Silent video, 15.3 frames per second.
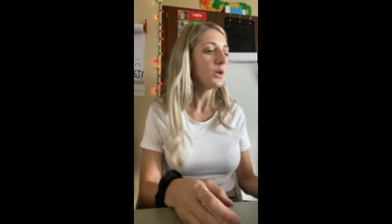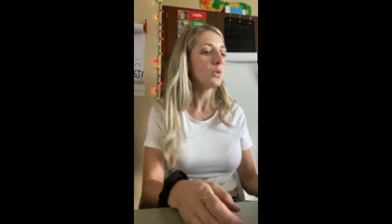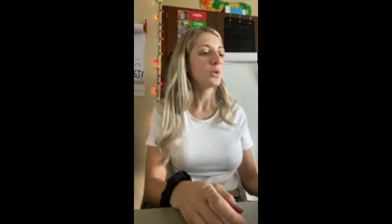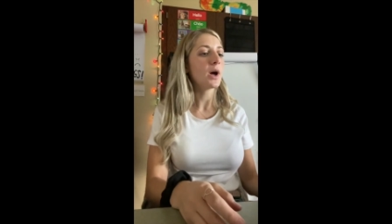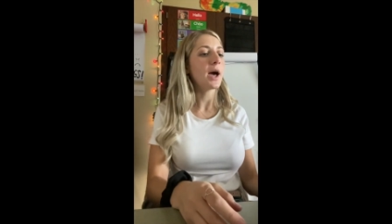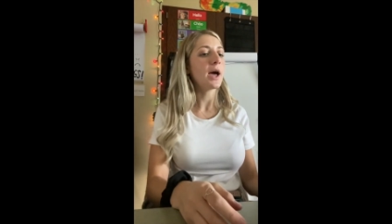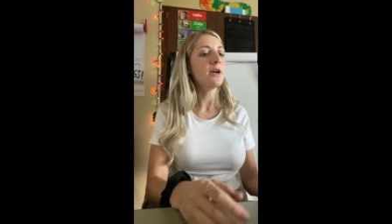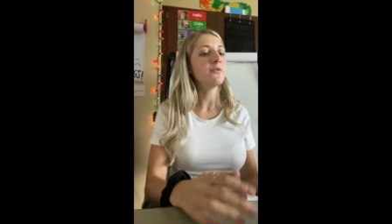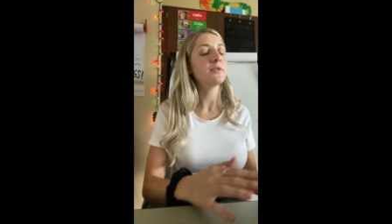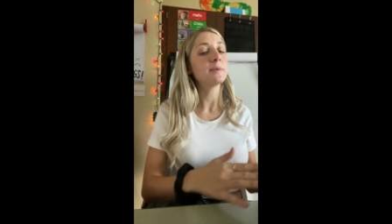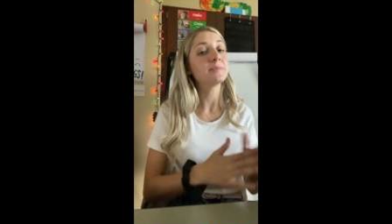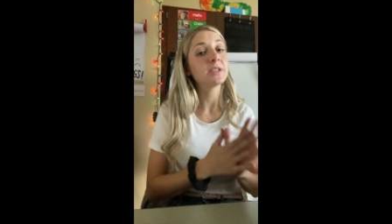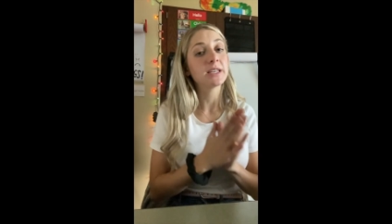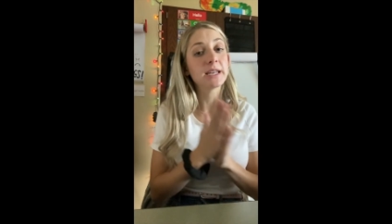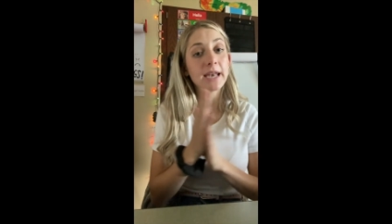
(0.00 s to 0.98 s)
Okay,
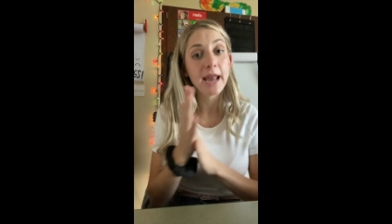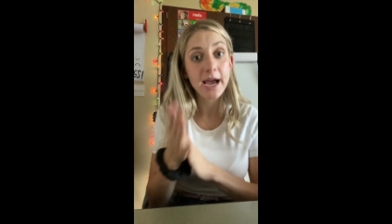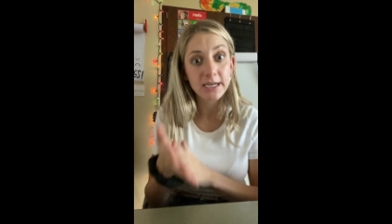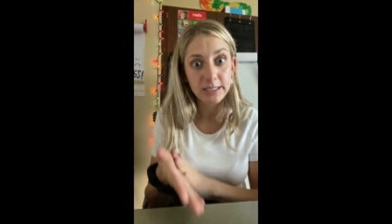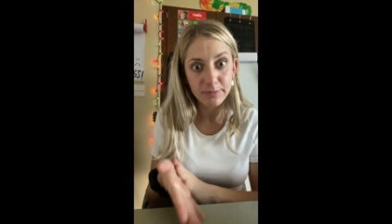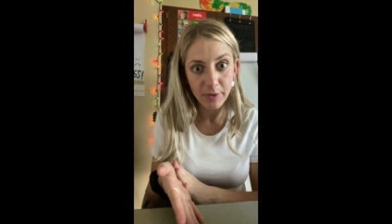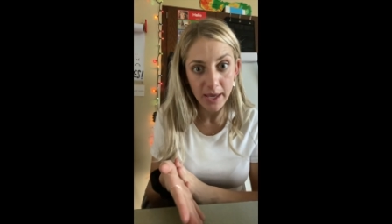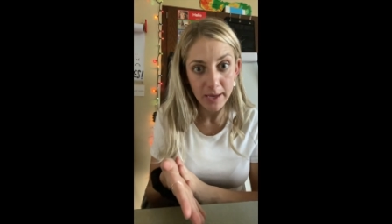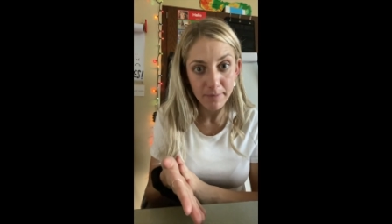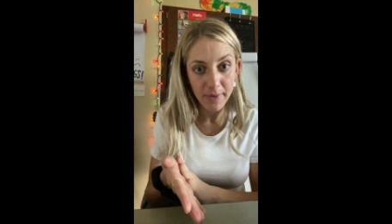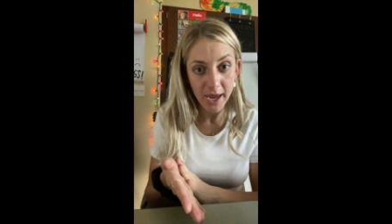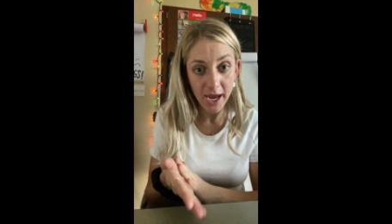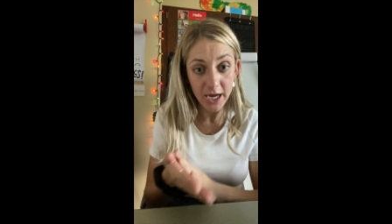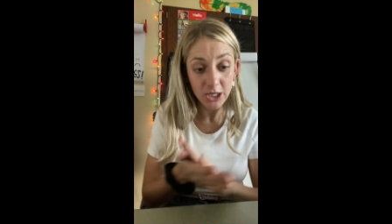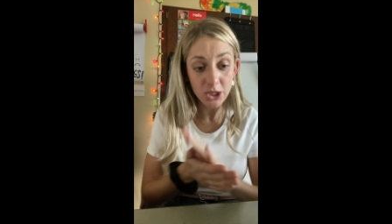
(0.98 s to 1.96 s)
flip to the next blank
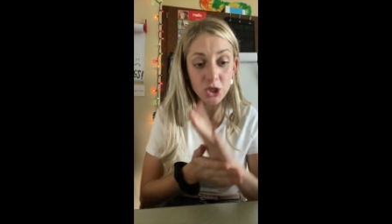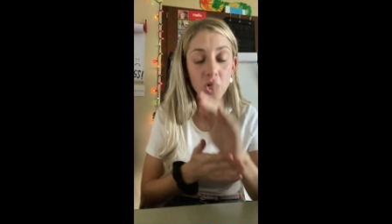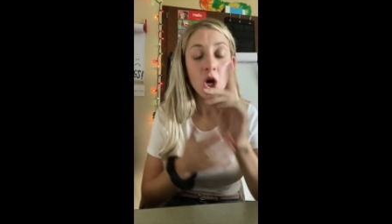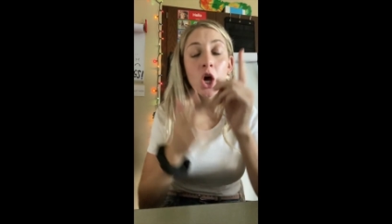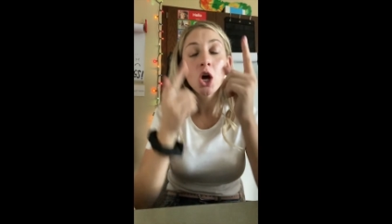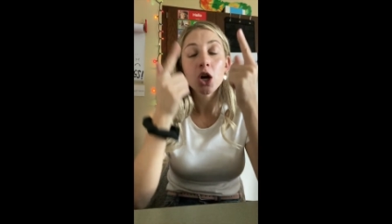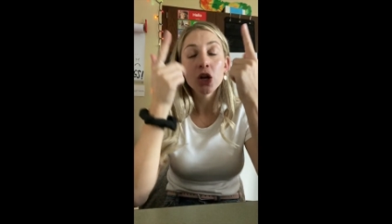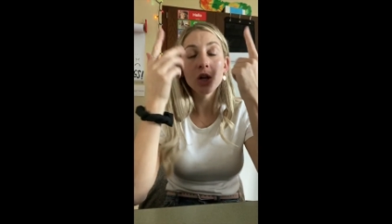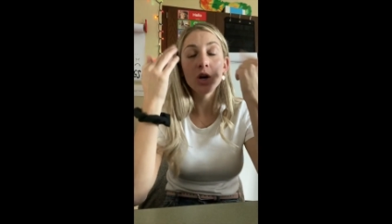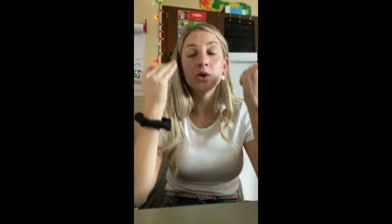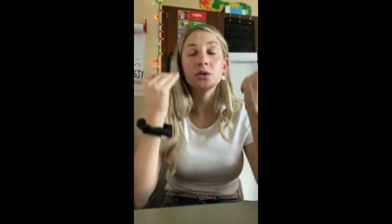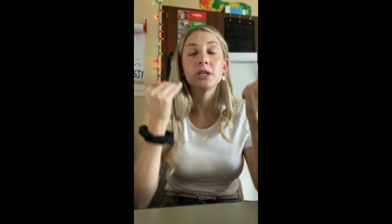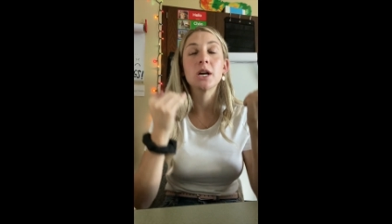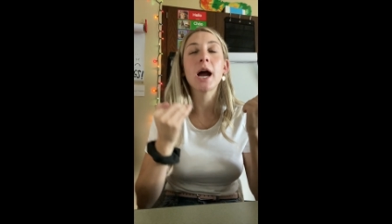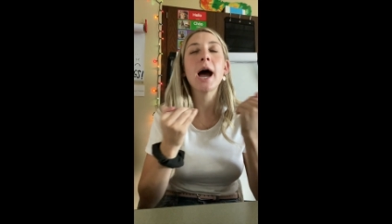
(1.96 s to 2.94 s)
page.
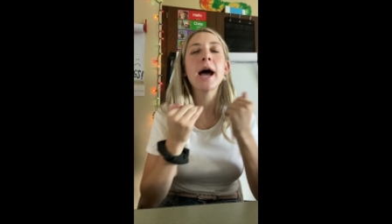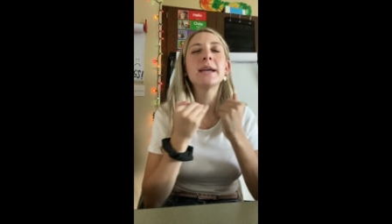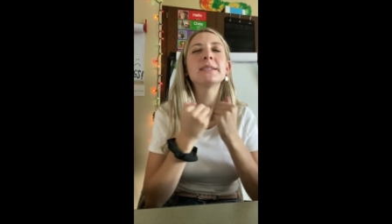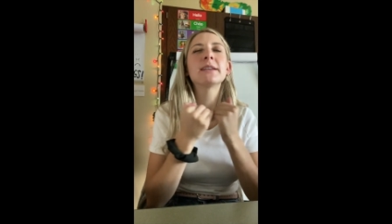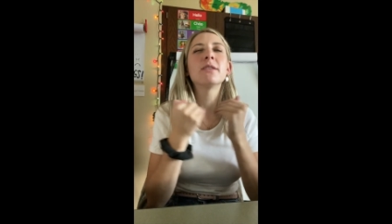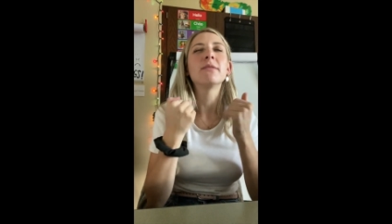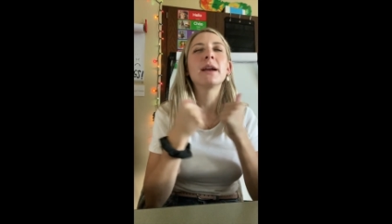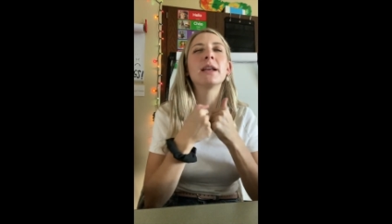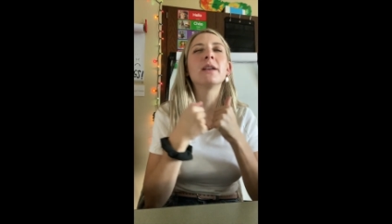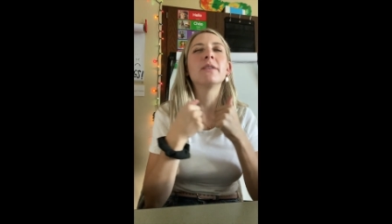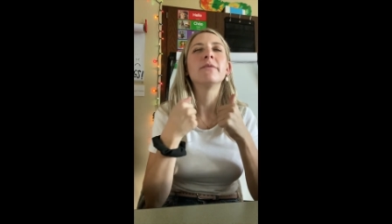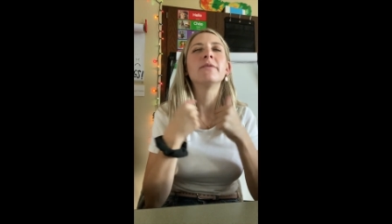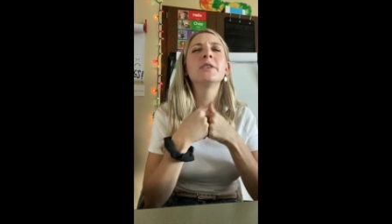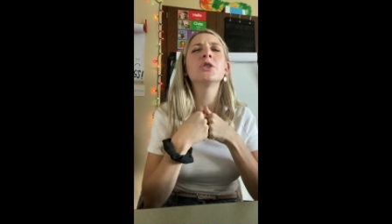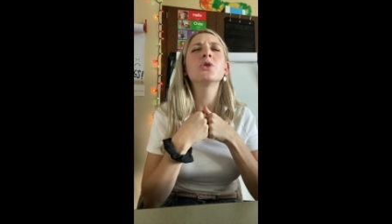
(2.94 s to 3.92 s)
Close your eyes. Get ready to
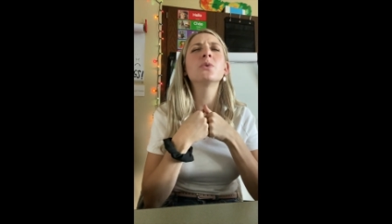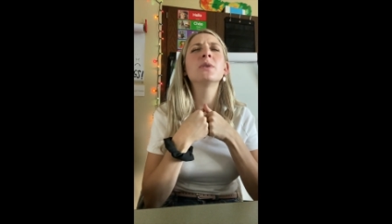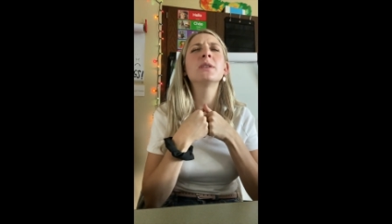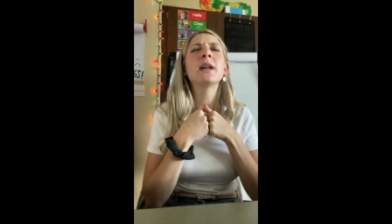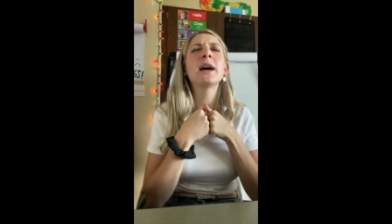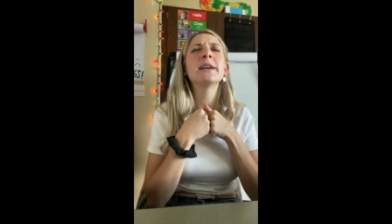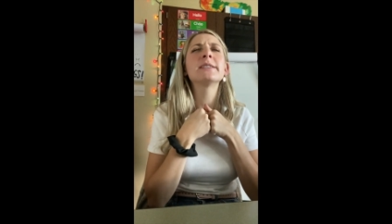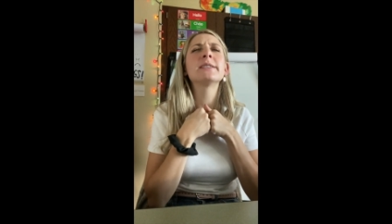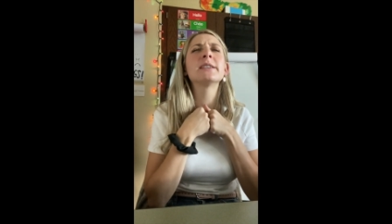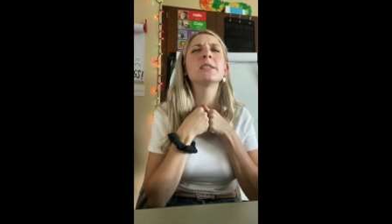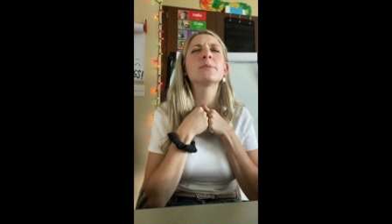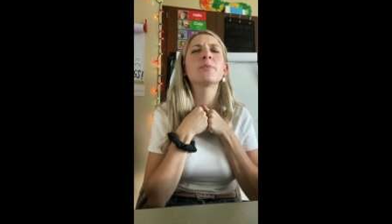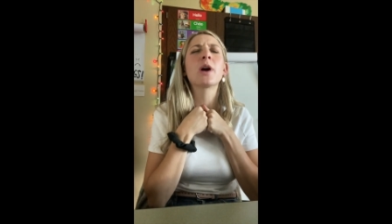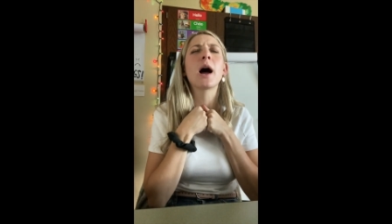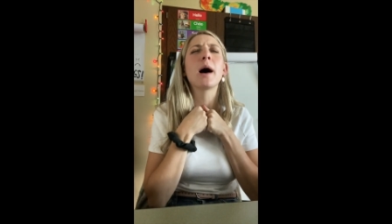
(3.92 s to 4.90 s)
visualize
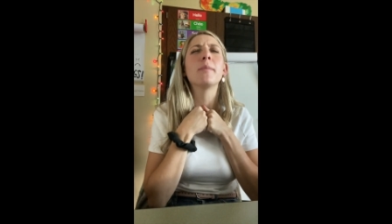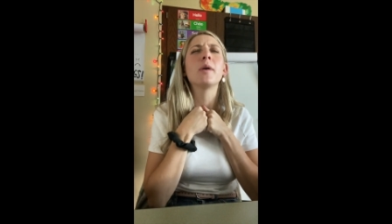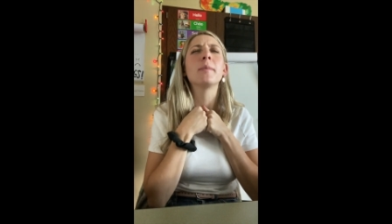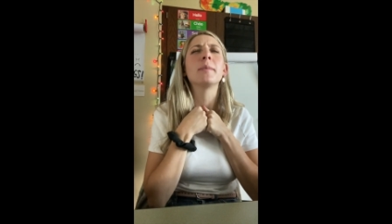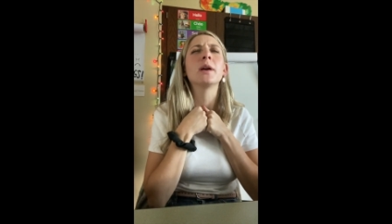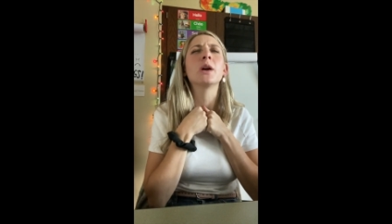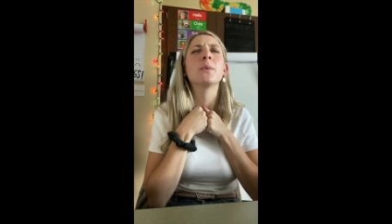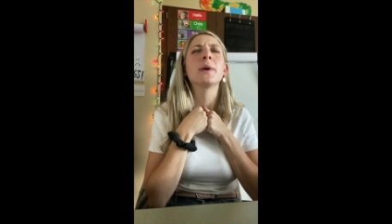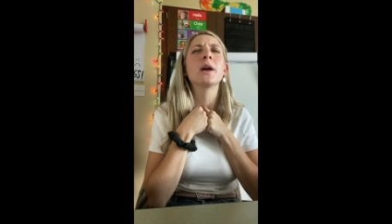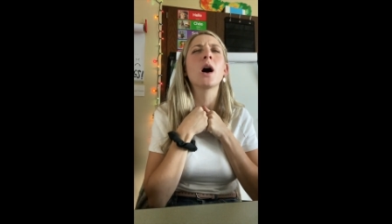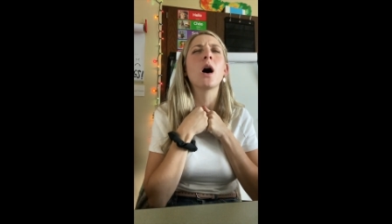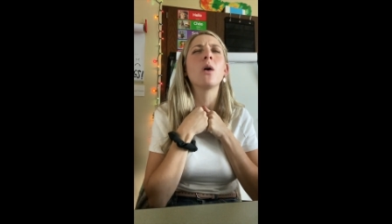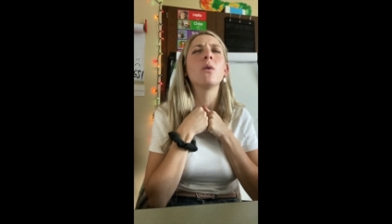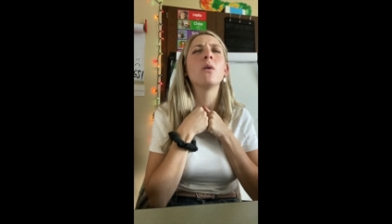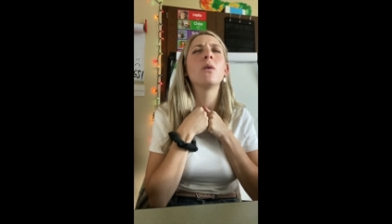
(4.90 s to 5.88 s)
this problem. Here we go.